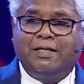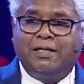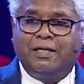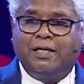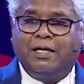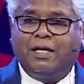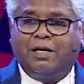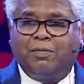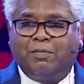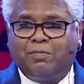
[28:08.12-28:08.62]

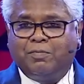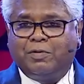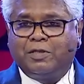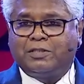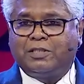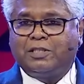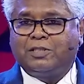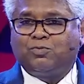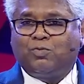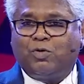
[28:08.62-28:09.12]
He
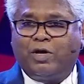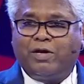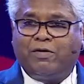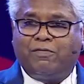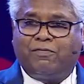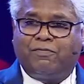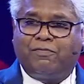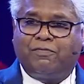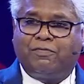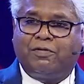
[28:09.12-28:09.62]
remembers his
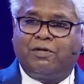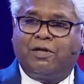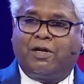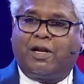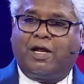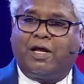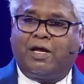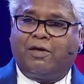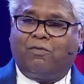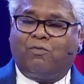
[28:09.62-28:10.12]
wife, the
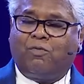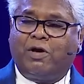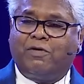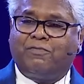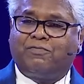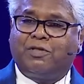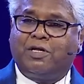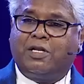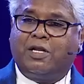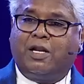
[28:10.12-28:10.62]

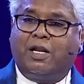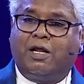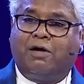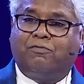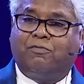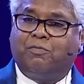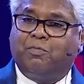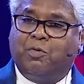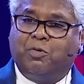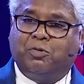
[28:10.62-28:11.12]
wife that he
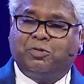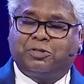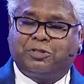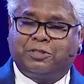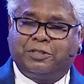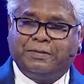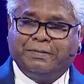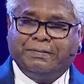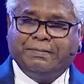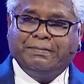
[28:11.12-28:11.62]
loved
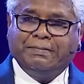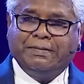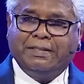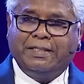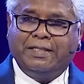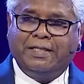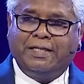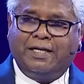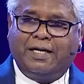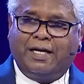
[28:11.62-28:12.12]
most.
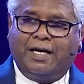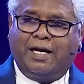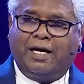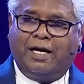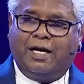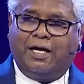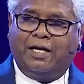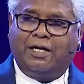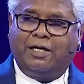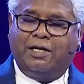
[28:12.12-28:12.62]

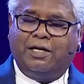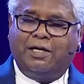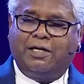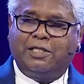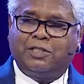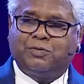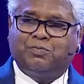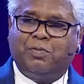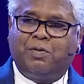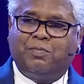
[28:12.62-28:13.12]
And
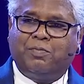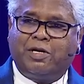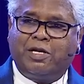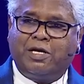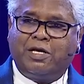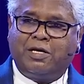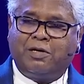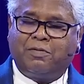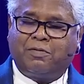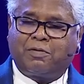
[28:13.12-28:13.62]
his
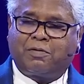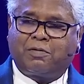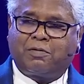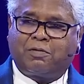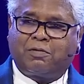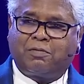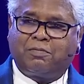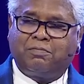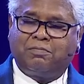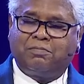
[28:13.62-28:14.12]
memory,
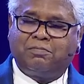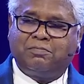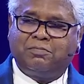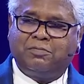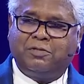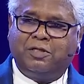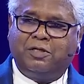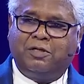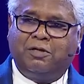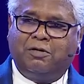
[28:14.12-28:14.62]

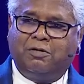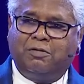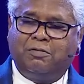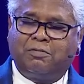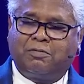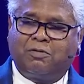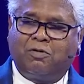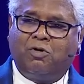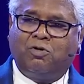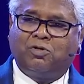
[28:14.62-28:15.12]
you
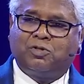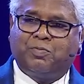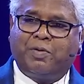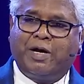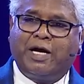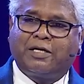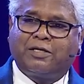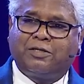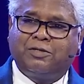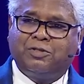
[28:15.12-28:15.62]
know, goes
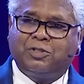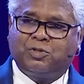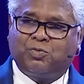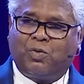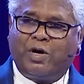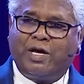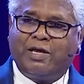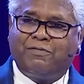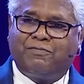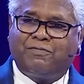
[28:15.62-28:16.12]
back to his
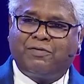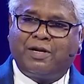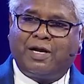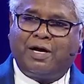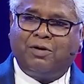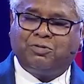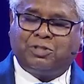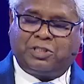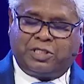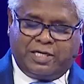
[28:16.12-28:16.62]
wife and
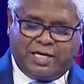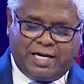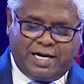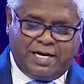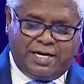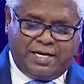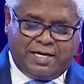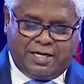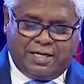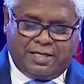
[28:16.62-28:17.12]
how she
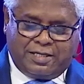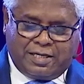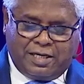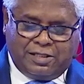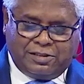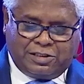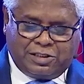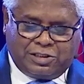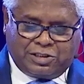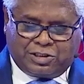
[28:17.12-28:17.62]
died, and
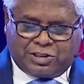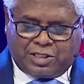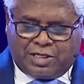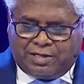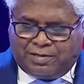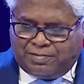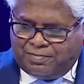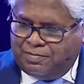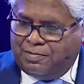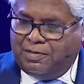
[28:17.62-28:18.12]
tells his
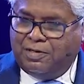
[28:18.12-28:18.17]
son,